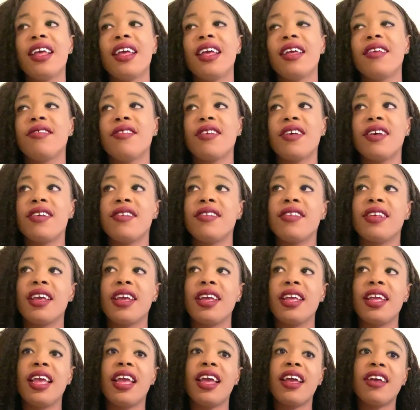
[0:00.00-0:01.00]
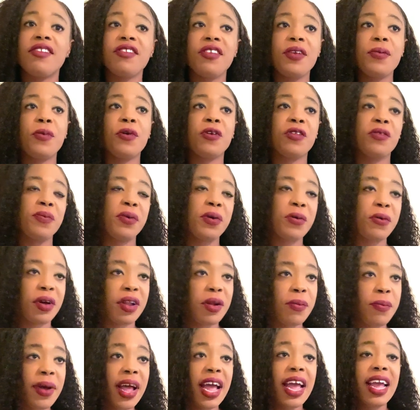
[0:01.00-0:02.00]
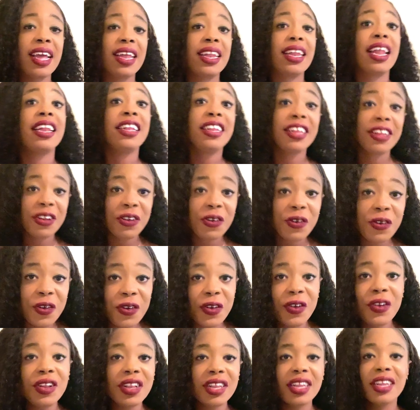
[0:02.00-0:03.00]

So I was like, yeah, she burst my water bag and that did hurt.